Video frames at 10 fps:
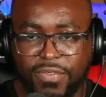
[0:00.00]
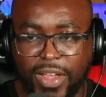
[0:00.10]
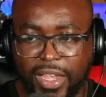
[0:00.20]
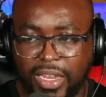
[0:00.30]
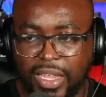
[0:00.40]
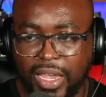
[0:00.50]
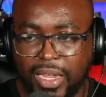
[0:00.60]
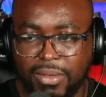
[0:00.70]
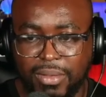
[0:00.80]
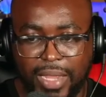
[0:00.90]
if I can
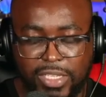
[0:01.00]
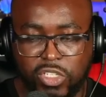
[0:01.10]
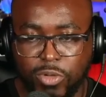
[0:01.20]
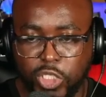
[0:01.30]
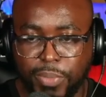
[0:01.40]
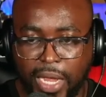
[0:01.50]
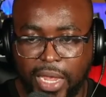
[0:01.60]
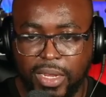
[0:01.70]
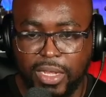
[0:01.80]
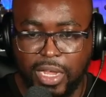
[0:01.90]
get not so much
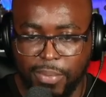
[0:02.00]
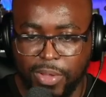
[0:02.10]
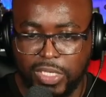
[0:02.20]
buying the copy,